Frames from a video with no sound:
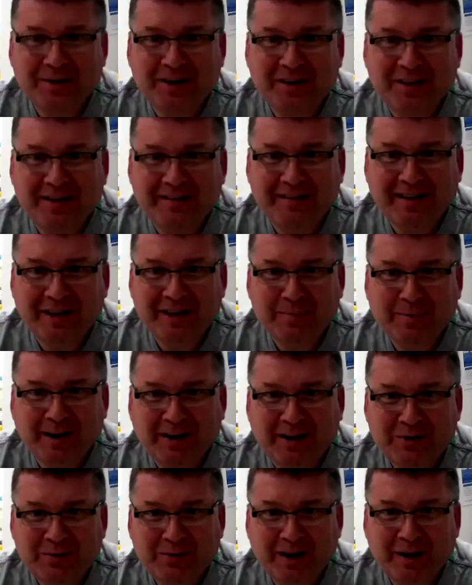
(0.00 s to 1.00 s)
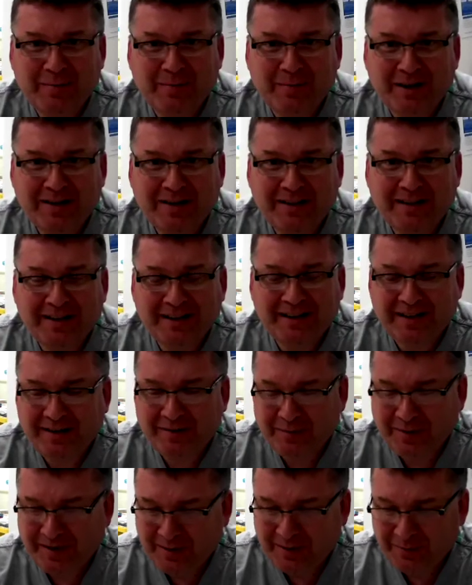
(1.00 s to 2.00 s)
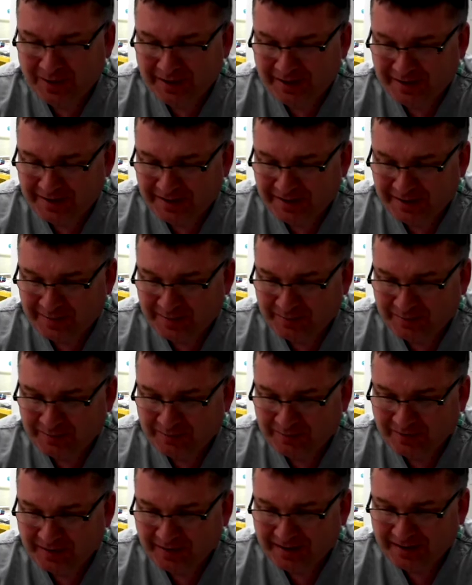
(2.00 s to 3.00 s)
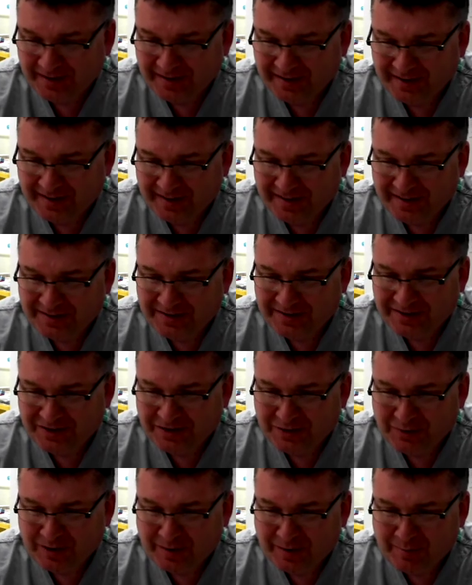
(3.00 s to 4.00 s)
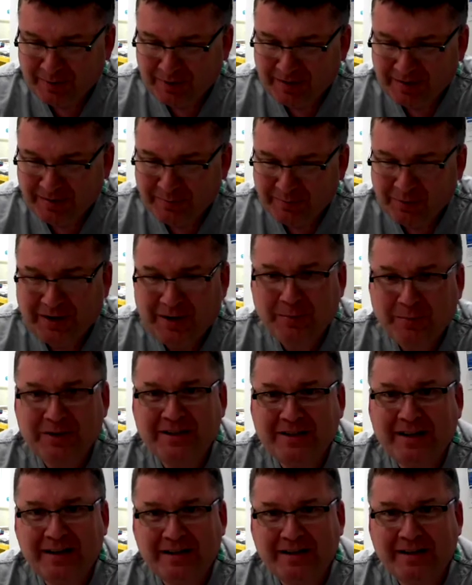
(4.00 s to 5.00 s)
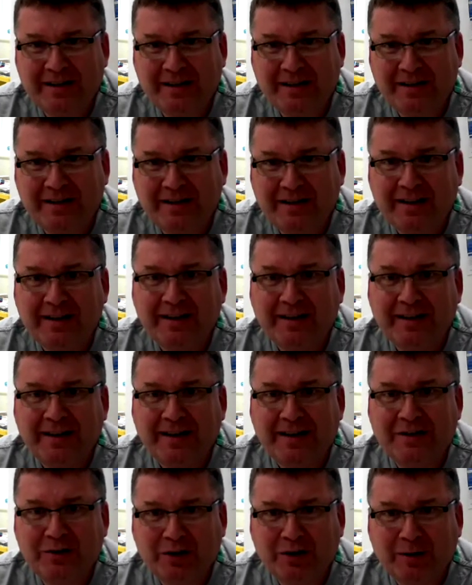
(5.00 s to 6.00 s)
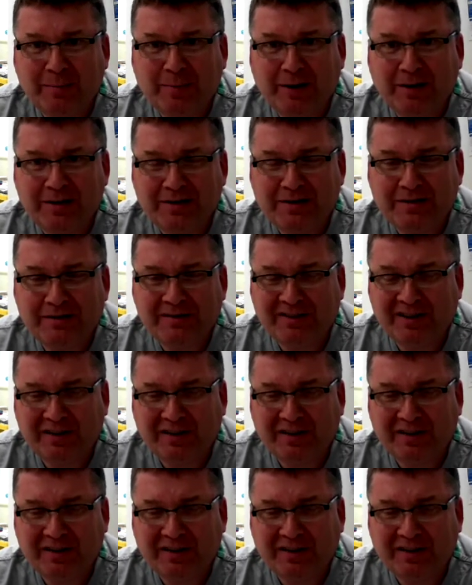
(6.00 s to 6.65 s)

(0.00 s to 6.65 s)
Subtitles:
at the banjo camp recently, and he went. He tells a story about when he was 18, he took a bus to